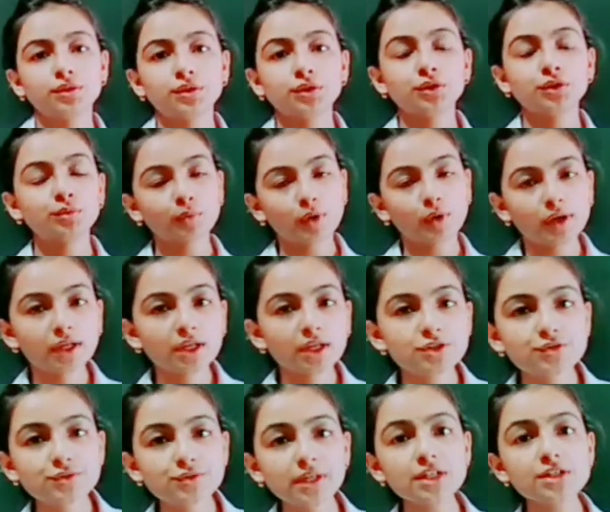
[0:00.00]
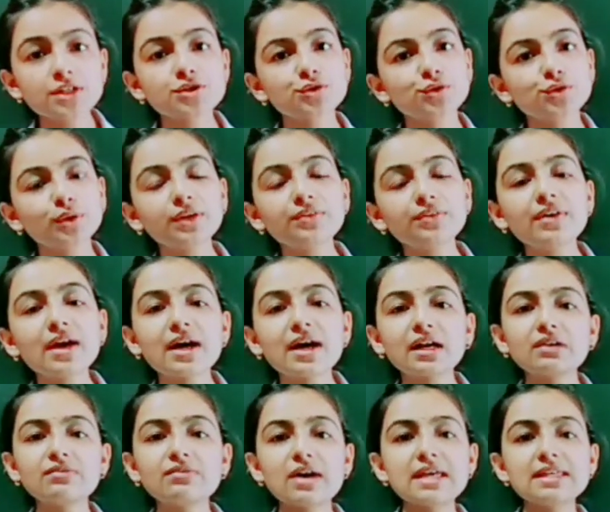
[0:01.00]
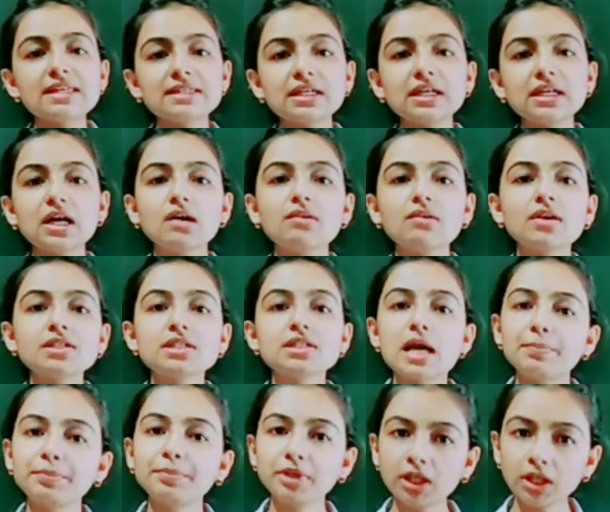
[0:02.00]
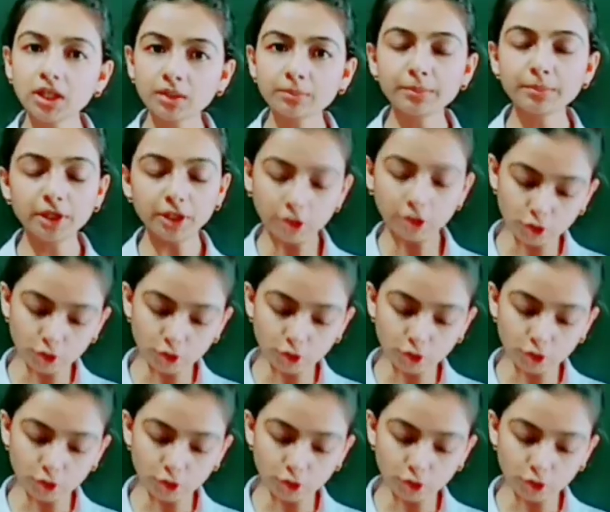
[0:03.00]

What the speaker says: Good morning students. Today we are revising our chapter number